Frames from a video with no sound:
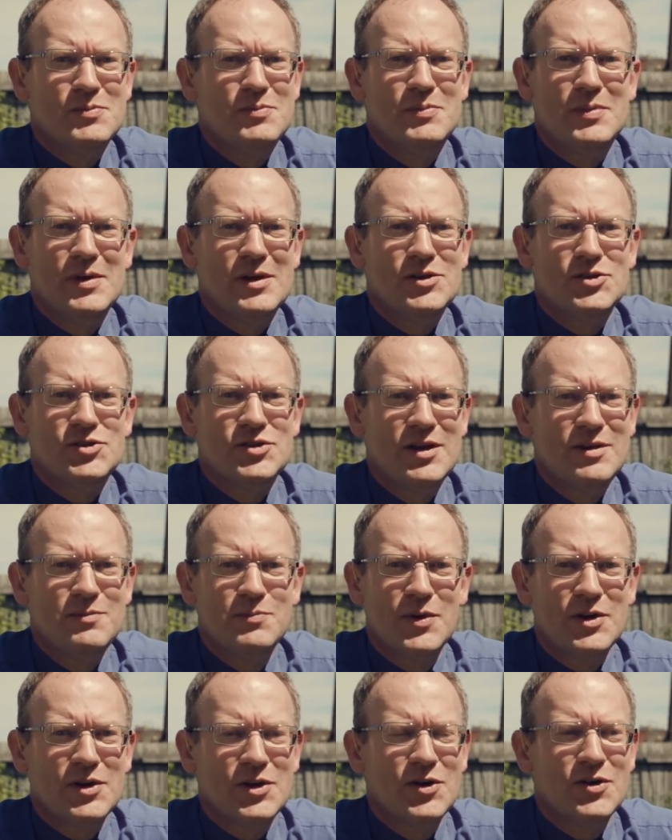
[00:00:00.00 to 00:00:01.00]
being shaped
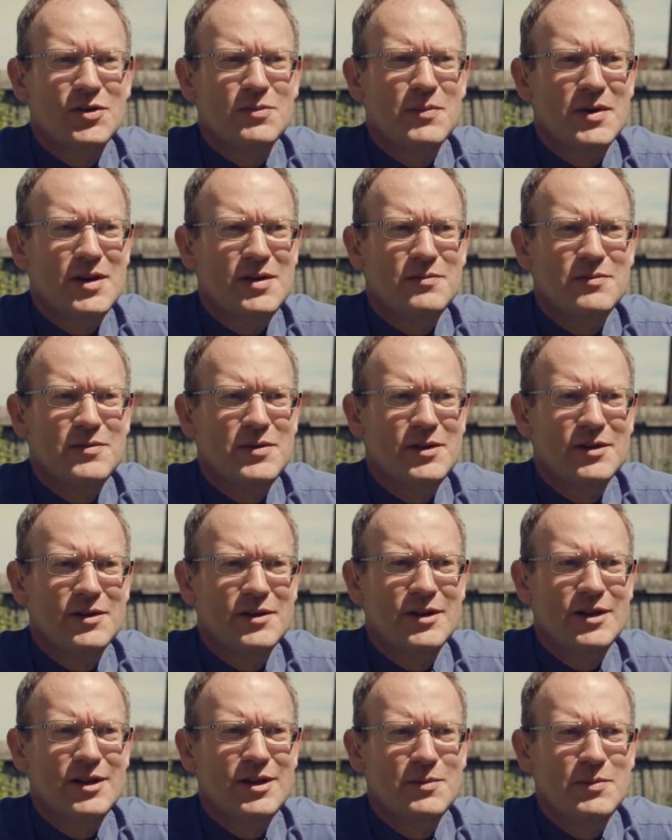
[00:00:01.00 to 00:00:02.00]
by God may feel
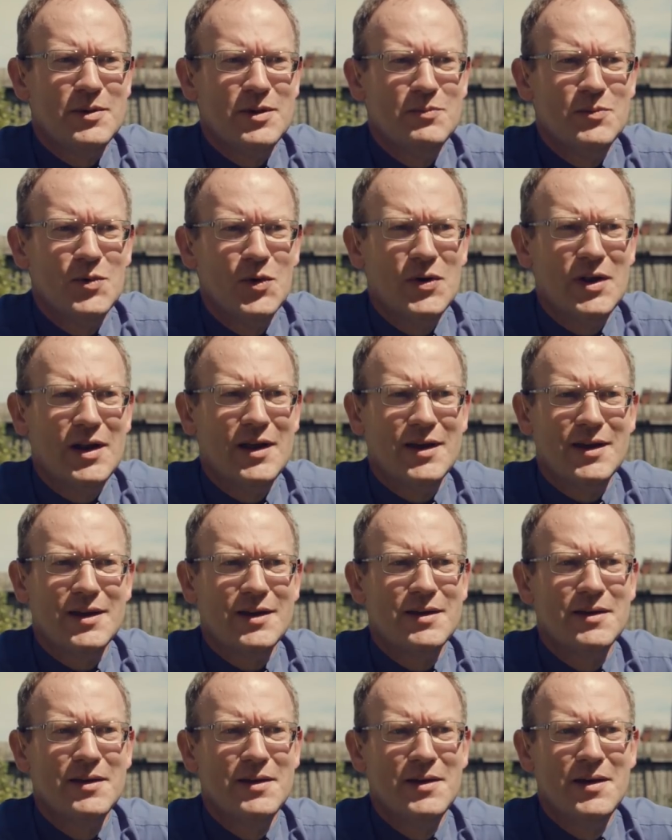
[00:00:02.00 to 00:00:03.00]
a little bit more
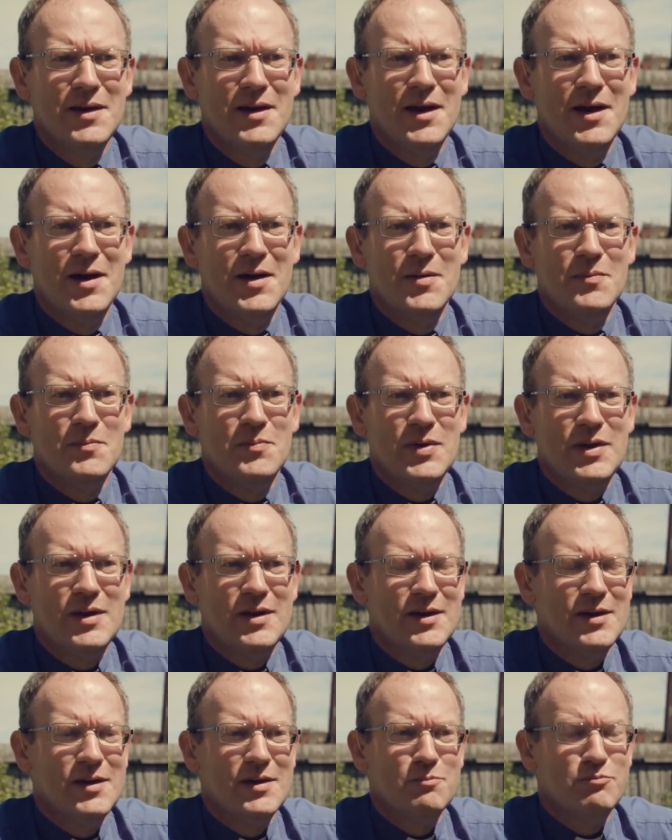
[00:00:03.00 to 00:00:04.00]
like
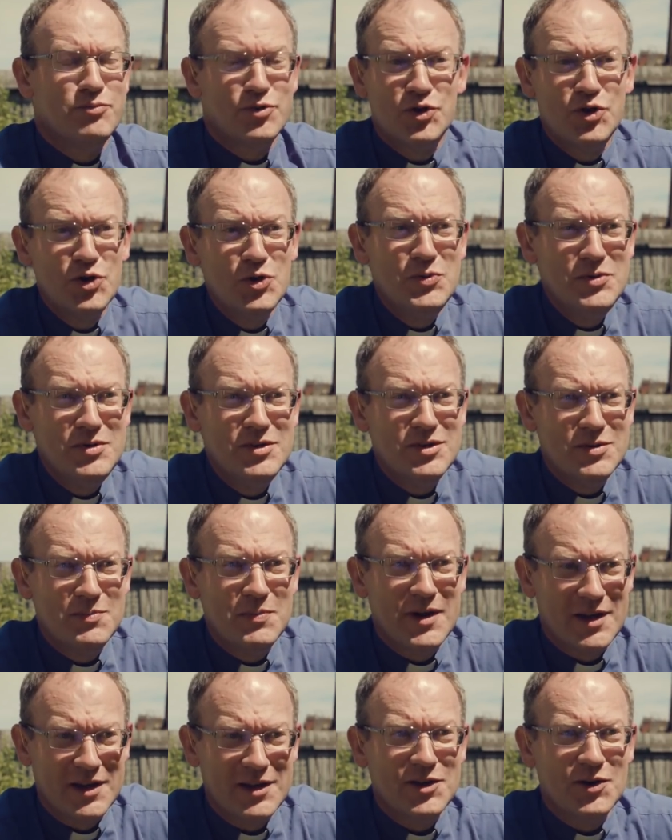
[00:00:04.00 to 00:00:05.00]
being pruned
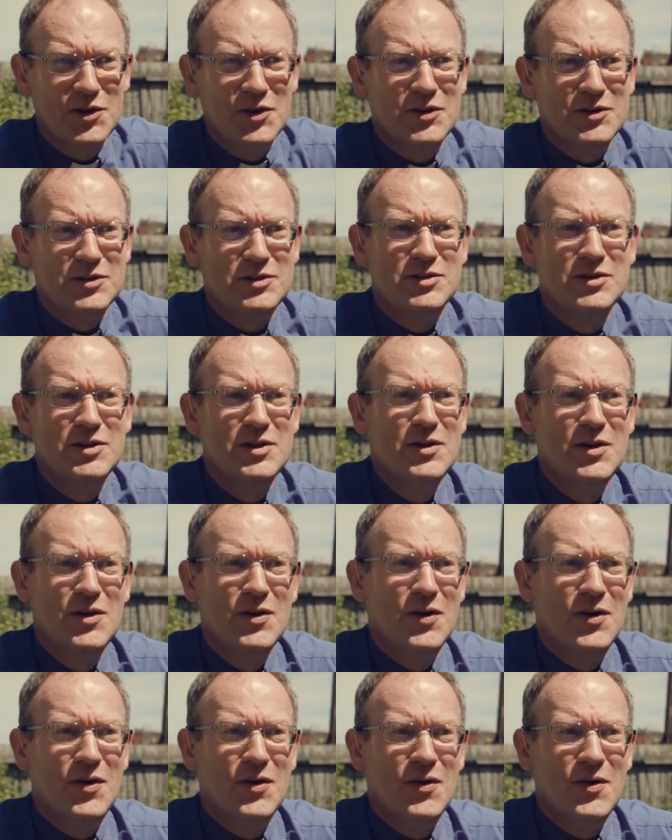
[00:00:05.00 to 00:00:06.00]
by God,
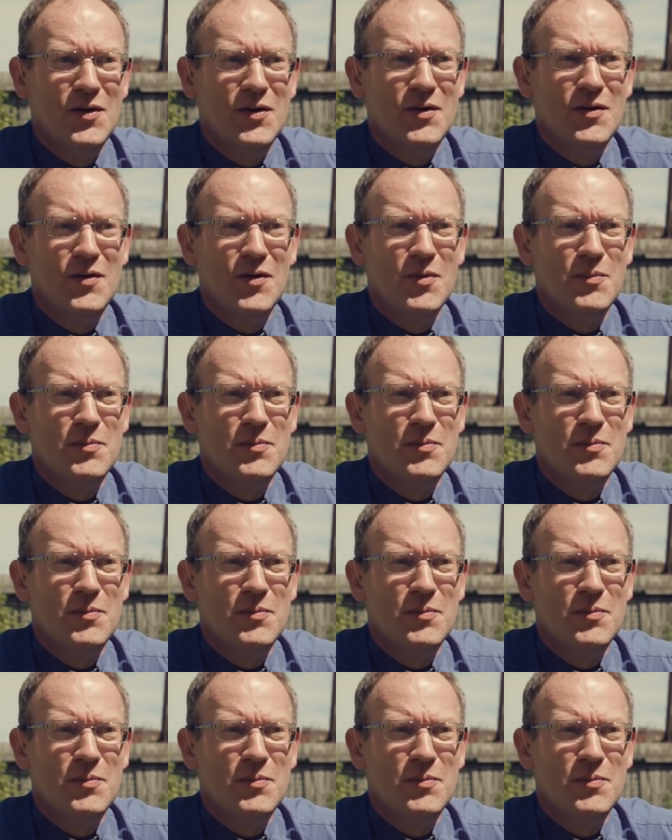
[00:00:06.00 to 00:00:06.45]
or